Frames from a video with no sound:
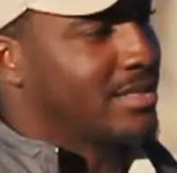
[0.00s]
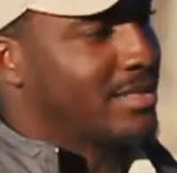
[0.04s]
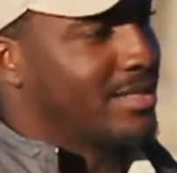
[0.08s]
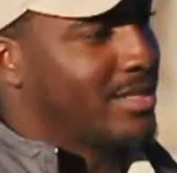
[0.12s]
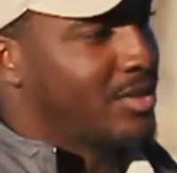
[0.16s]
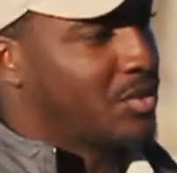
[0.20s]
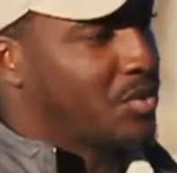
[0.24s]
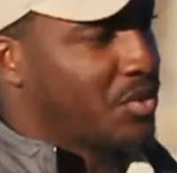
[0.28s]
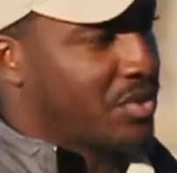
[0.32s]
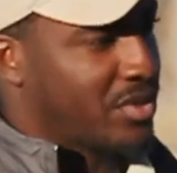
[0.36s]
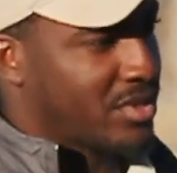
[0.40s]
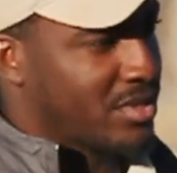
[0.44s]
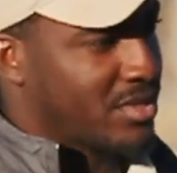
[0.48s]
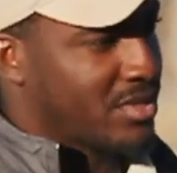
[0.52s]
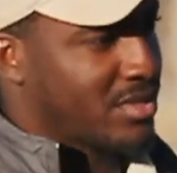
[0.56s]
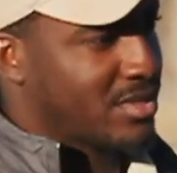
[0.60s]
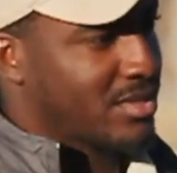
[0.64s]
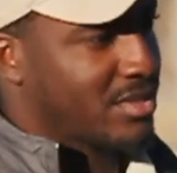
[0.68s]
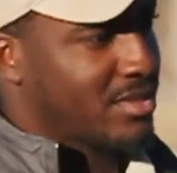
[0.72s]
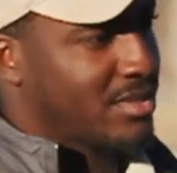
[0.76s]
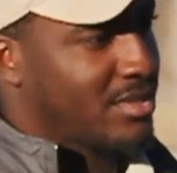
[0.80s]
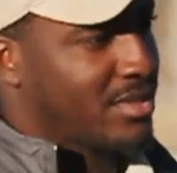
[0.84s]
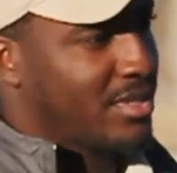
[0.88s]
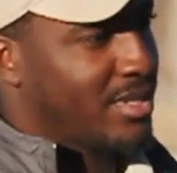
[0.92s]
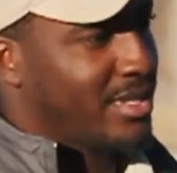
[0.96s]
it was
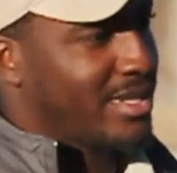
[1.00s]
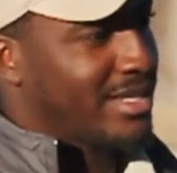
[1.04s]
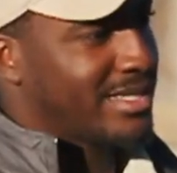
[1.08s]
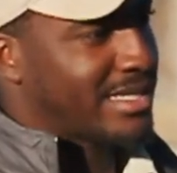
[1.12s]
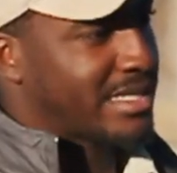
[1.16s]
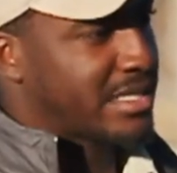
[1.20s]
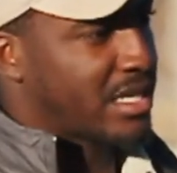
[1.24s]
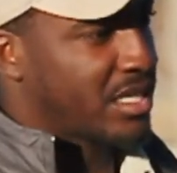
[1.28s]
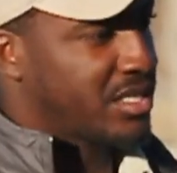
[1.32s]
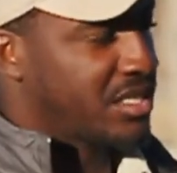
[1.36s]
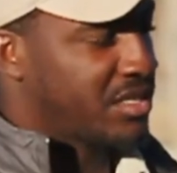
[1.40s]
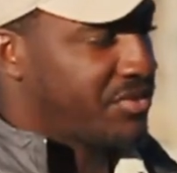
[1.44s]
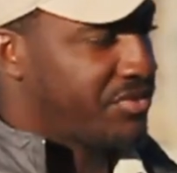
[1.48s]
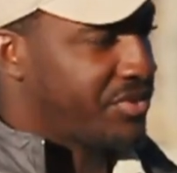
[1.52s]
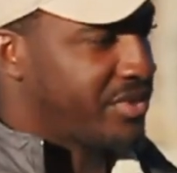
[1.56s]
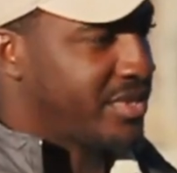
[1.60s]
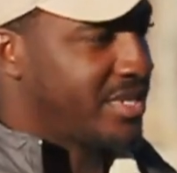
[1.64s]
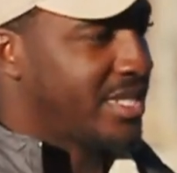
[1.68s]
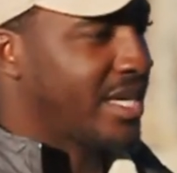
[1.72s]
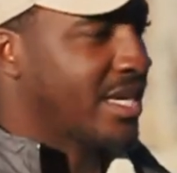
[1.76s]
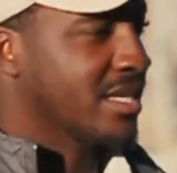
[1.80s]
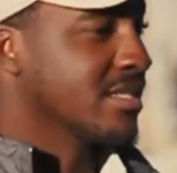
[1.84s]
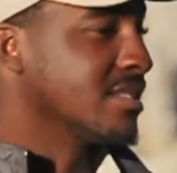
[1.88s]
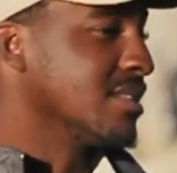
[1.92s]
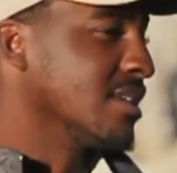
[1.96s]
such a
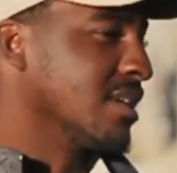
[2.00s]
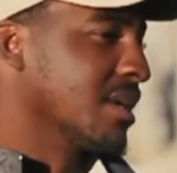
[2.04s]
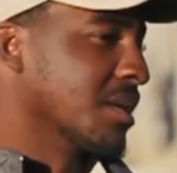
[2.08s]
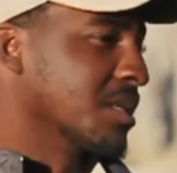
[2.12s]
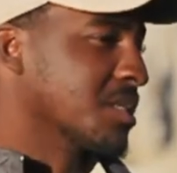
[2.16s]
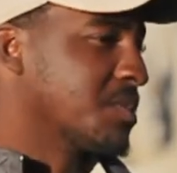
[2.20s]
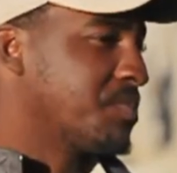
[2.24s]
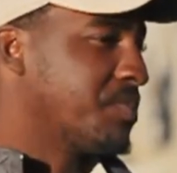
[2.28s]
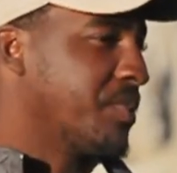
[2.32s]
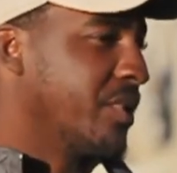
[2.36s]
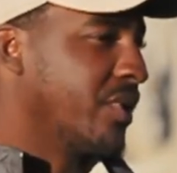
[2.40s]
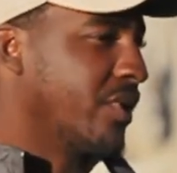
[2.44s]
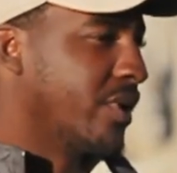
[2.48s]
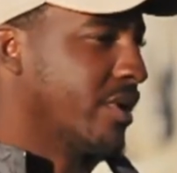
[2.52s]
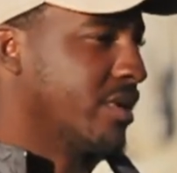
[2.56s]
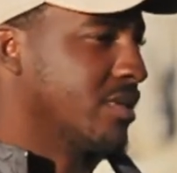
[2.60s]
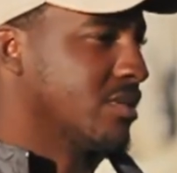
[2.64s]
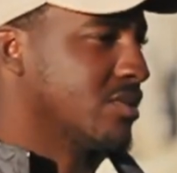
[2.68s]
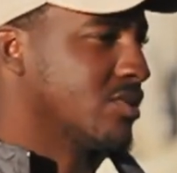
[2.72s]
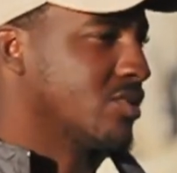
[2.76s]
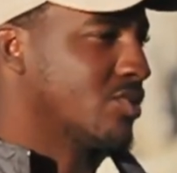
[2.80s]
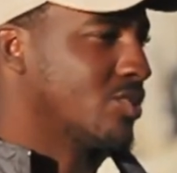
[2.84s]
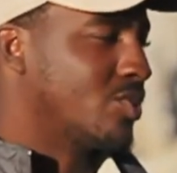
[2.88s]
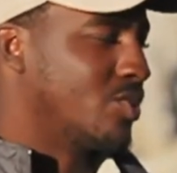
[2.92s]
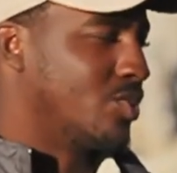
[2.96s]
fantastic
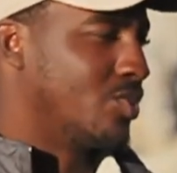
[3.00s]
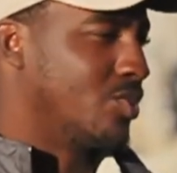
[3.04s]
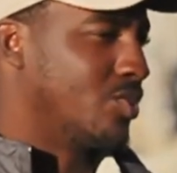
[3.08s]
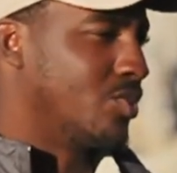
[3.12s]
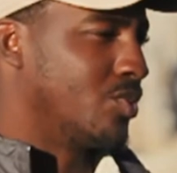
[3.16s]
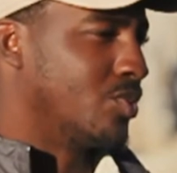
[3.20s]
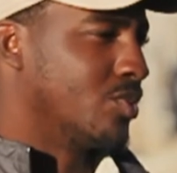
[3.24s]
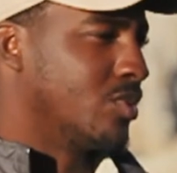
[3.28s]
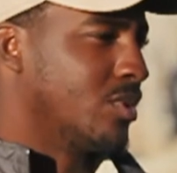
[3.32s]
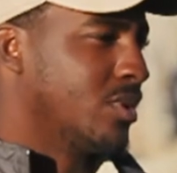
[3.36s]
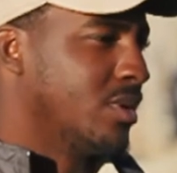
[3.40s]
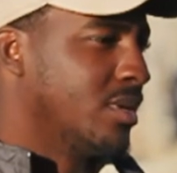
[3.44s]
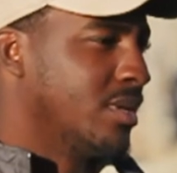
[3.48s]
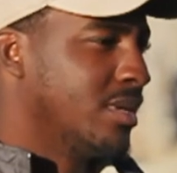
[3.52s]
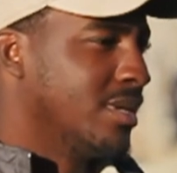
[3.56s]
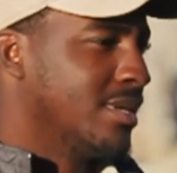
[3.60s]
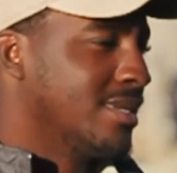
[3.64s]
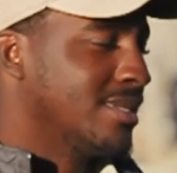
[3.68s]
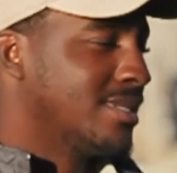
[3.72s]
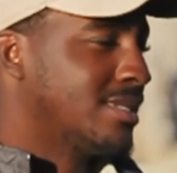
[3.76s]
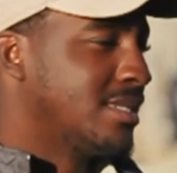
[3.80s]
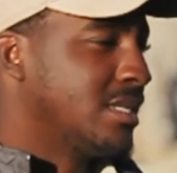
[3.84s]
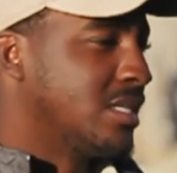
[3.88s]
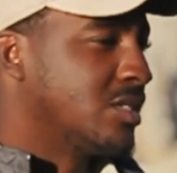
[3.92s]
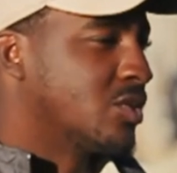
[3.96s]
experience to
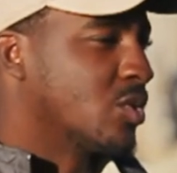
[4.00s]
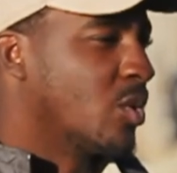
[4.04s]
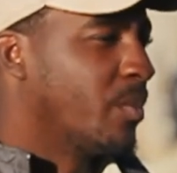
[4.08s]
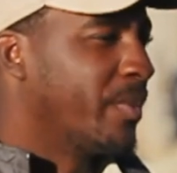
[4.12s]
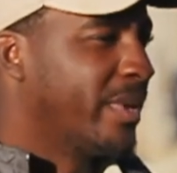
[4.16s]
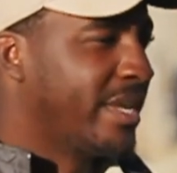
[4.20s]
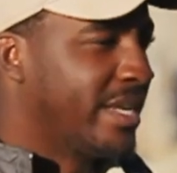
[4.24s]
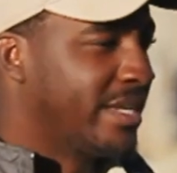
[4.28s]
see so many